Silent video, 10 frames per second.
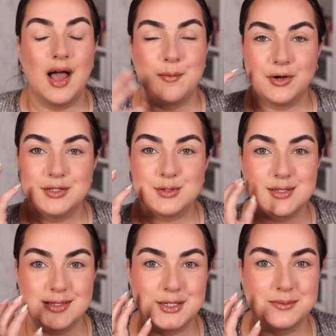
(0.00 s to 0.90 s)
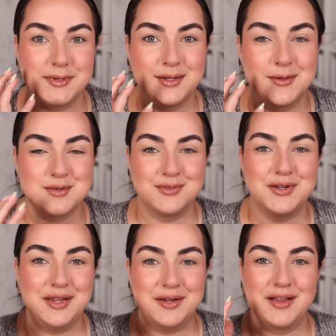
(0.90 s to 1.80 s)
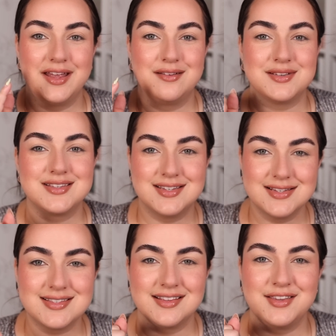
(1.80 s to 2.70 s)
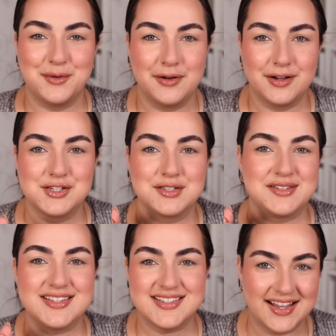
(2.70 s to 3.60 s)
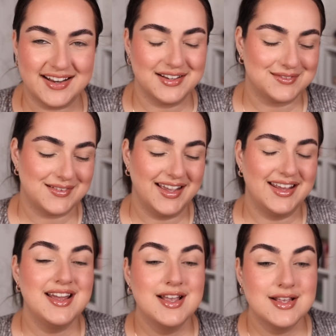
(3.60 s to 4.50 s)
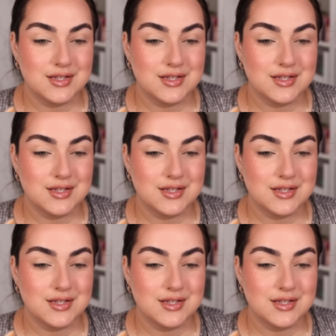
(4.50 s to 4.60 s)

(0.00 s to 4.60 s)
I'm going to stick to my guns over here and resist the urge to set it, right?